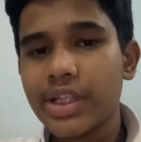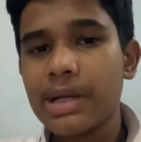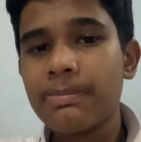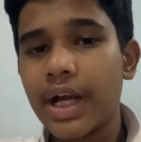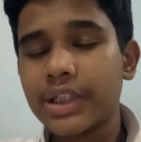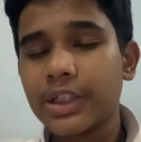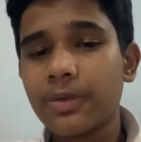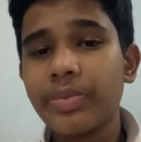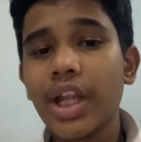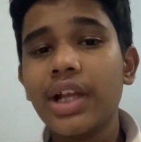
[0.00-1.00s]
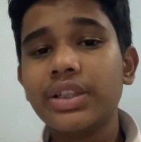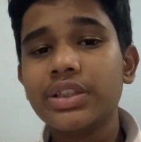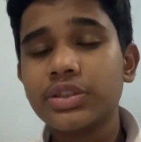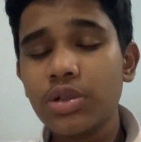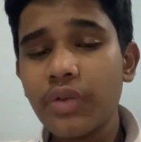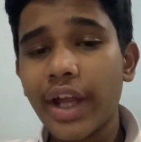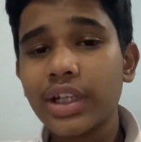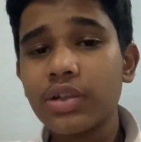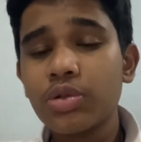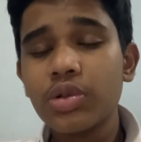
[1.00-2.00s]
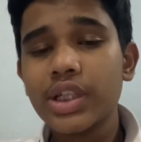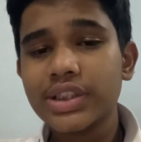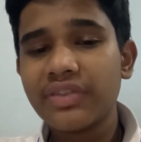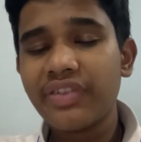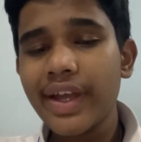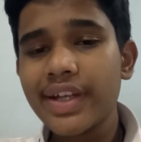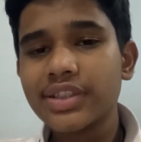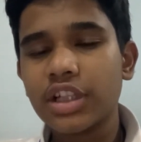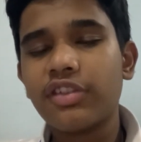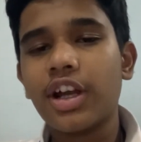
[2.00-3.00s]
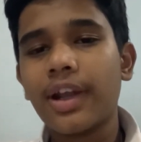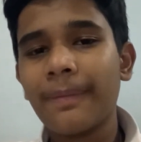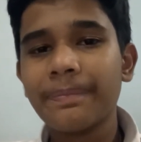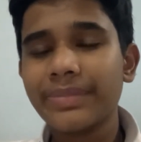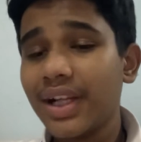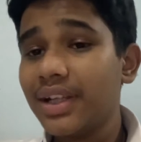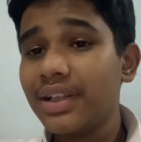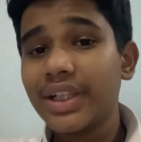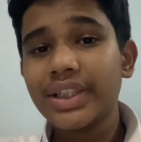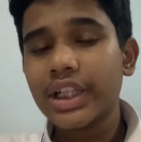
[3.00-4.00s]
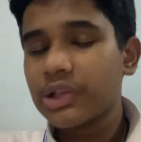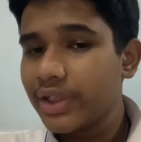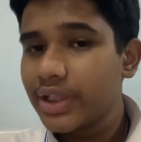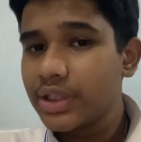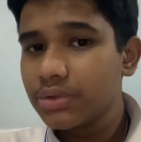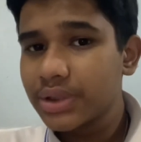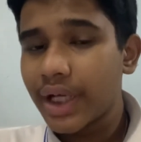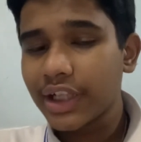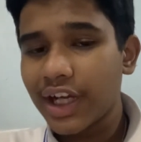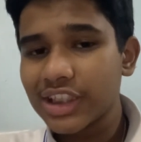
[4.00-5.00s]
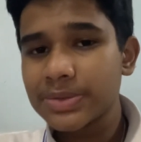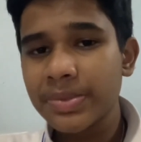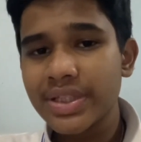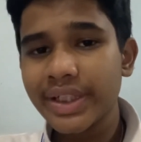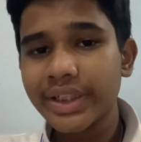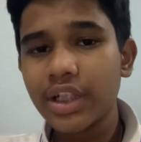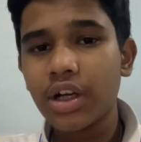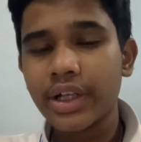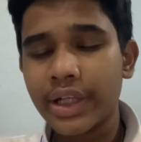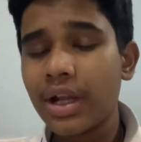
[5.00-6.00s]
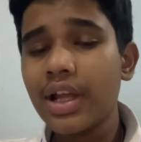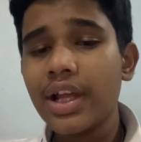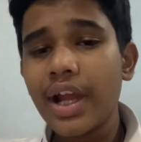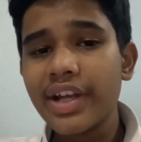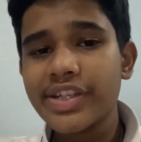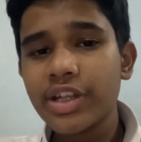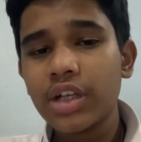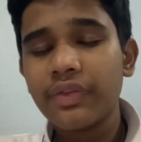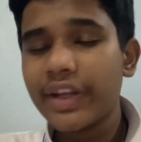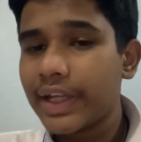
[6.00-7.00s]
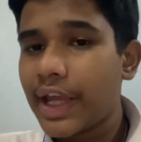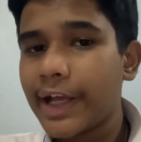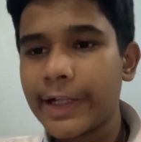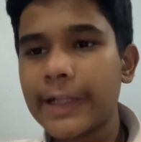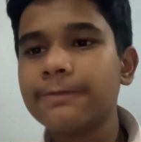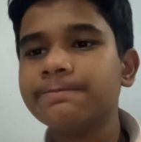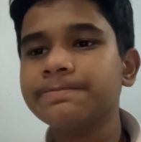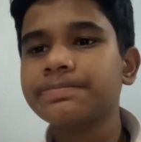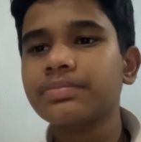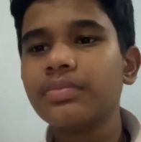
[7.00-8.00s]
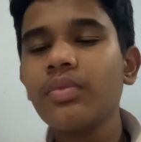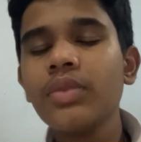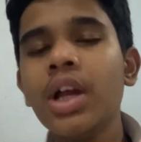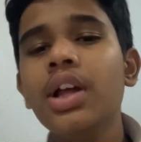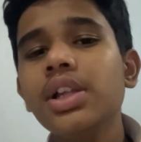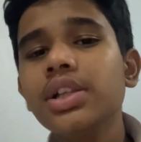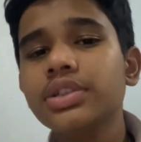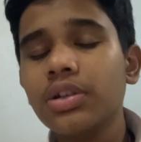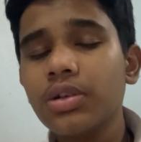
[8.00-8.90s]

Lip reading: but Snow White, who is the fairest of all." Then the queen knew that huntsman cheated on her, and she got very angry. So